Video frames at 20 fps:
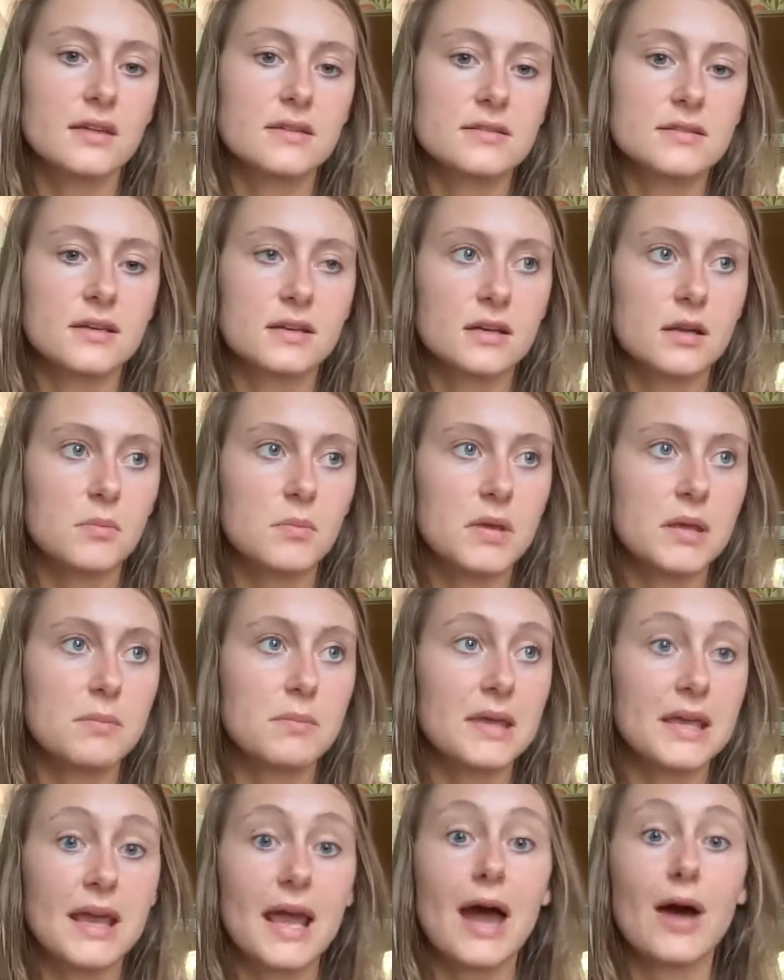It's going to be
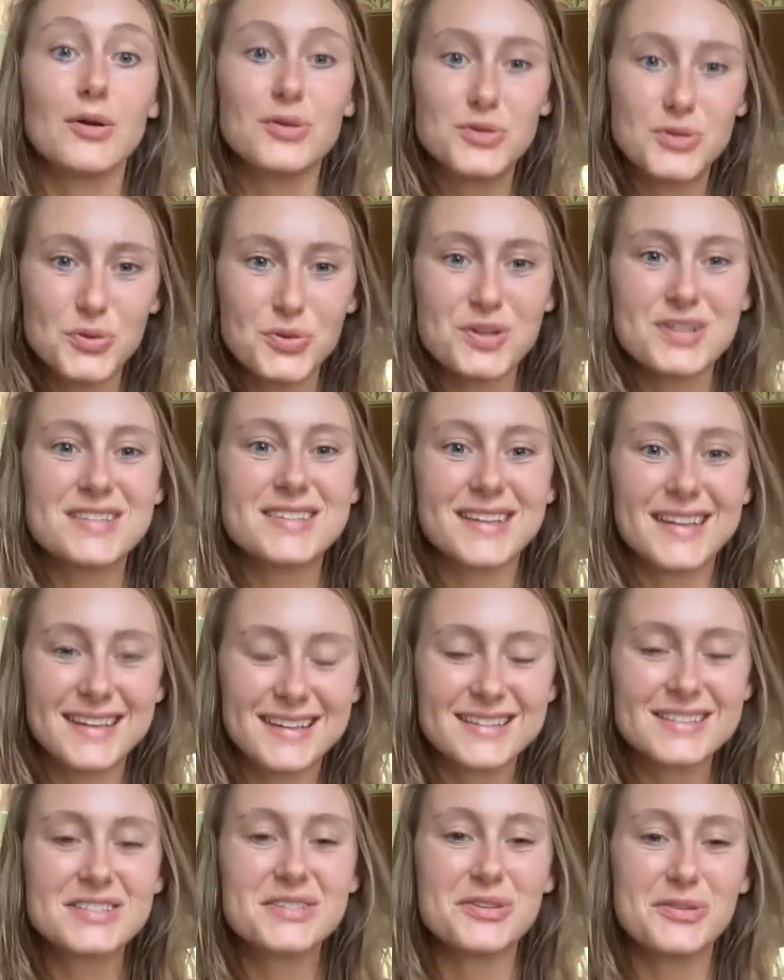me
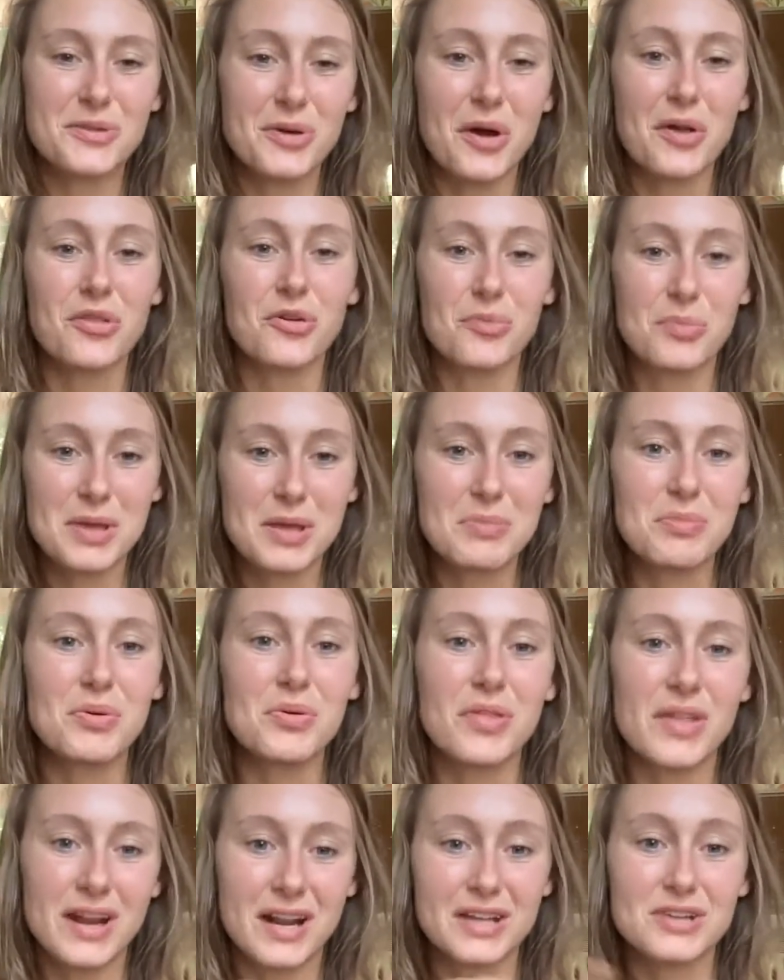outsourcing to other people
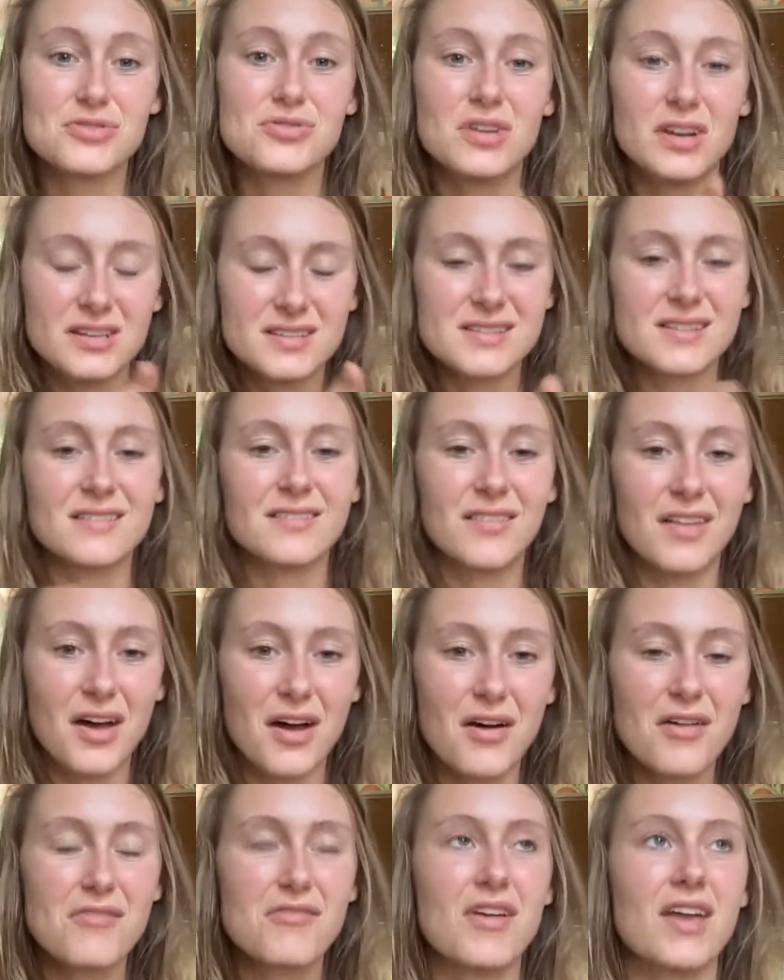that I trust and
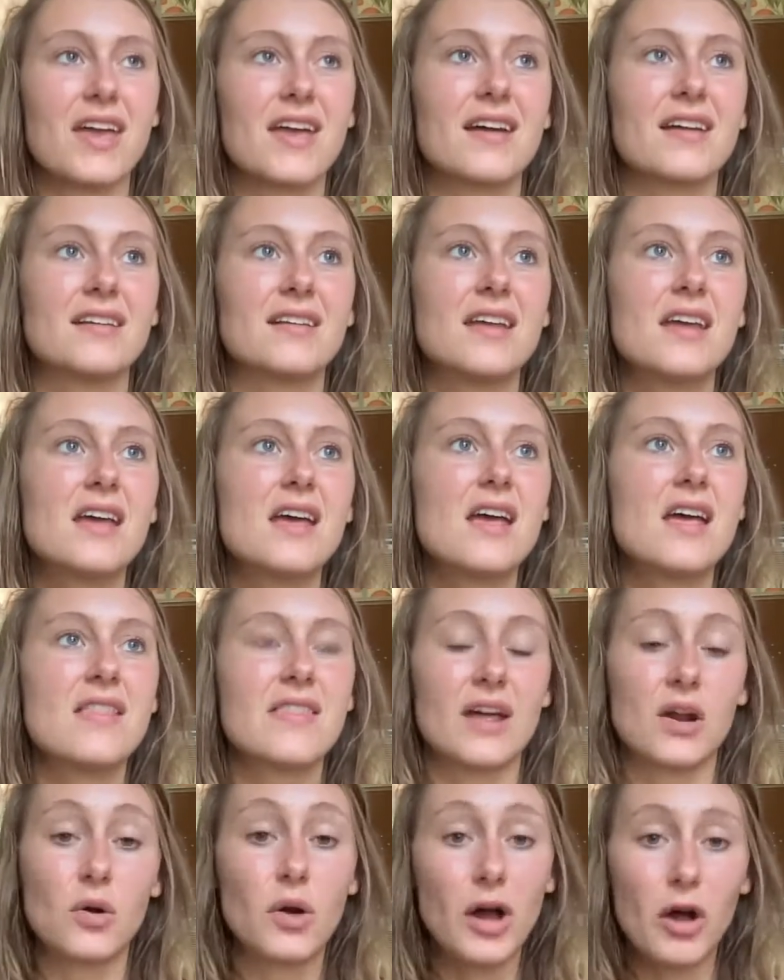love, and
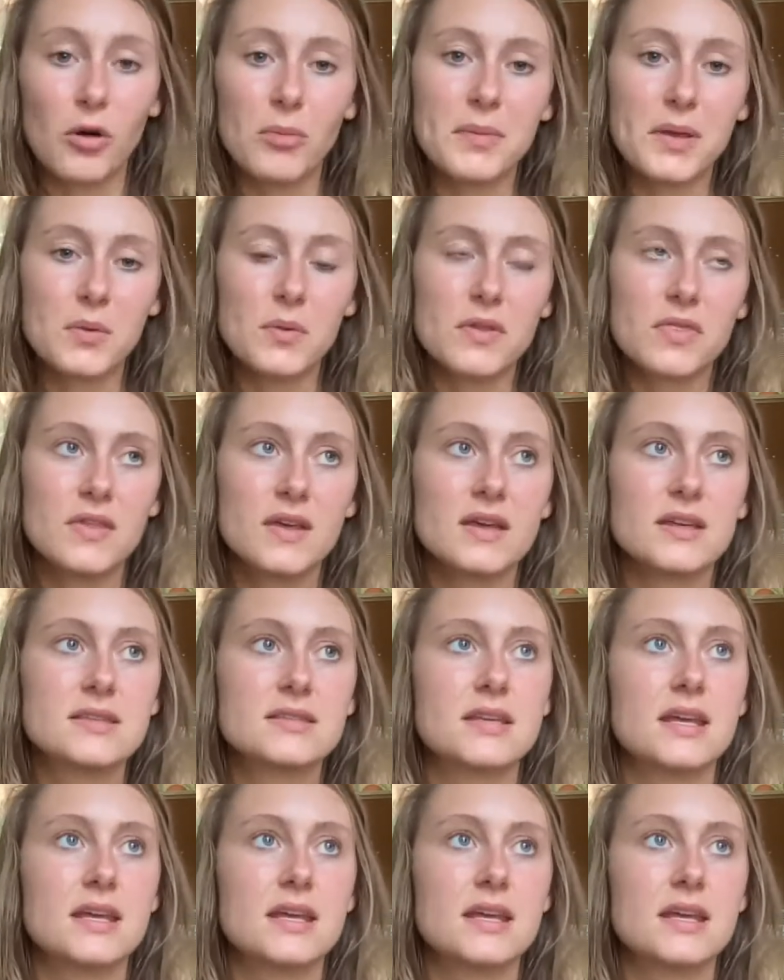that'll help me with this.